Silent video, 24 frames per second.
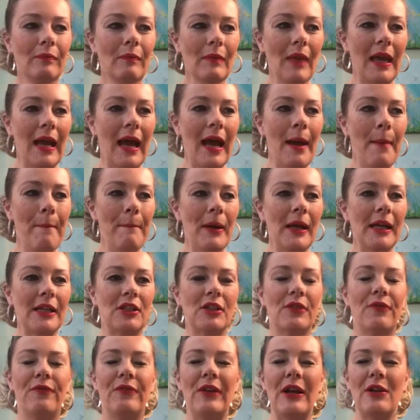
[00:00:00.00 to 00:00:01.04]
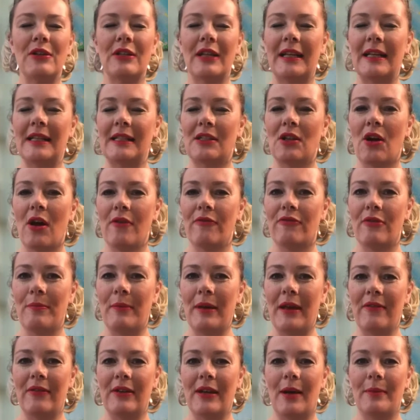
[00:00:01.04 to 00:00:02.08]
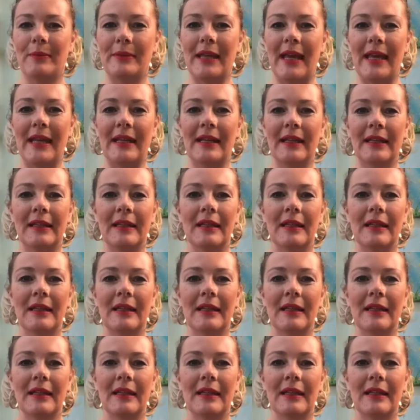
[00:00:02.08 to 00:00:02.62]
But it just feels like it's time for a bit of an update,